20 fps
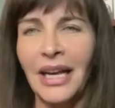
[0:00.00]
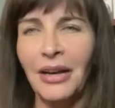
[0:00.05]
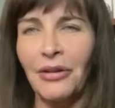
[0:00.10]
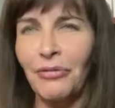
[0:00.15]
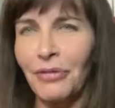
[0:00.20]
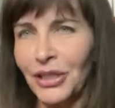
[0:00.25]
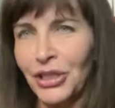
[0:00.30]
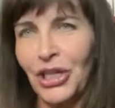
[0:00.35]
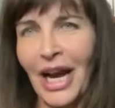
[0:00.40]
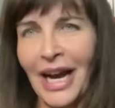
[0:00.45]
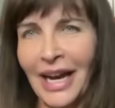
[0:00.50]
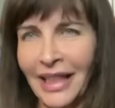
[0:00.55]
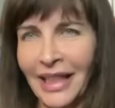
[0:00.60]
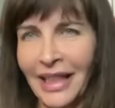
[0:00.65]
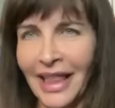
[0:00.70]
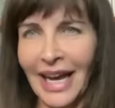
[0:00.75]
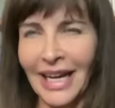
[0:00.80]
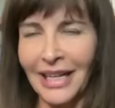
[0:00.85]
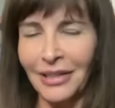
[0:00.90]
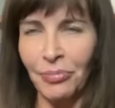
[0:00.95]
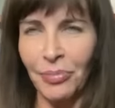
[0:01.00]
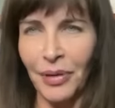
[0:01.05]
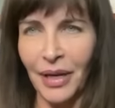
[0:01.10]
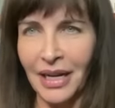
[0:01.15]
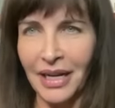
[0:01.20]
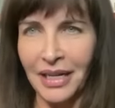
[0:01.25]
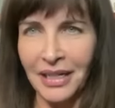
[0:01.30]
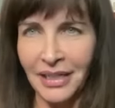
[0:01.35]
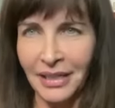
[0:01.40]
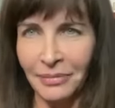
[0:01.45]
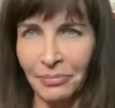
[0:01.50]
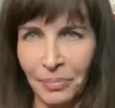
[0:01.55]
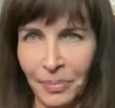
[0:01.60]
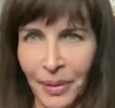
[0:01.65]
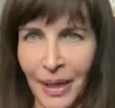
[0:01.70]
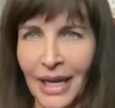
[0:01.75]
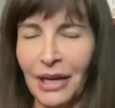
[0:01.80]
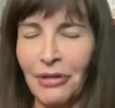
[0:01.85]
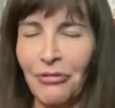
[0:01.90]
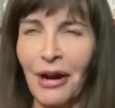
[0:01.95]
reject that, because
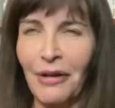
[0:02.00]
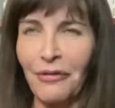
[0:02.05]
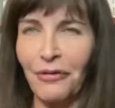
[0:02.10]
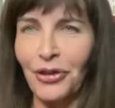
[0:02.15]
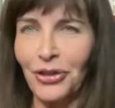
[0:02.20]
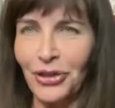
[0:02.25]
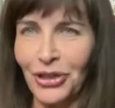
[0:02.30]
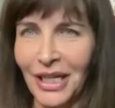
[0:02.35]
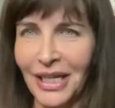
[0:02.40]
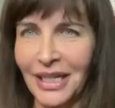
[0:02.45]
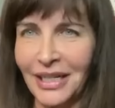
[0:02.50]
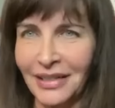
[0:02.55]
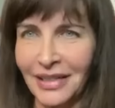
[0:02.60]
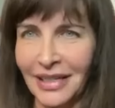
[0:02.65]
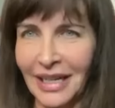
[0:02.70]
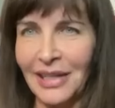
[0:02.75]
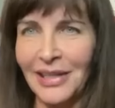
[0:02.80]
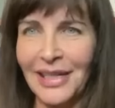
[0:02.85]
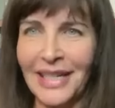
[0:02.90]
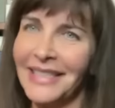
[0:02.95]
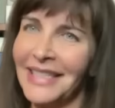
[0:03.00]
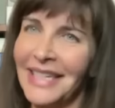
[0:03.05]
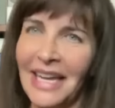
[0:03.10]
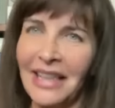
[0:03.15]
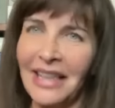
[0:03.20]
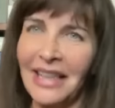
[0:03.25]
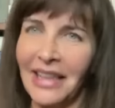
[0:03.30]
being a refugee is, as I said,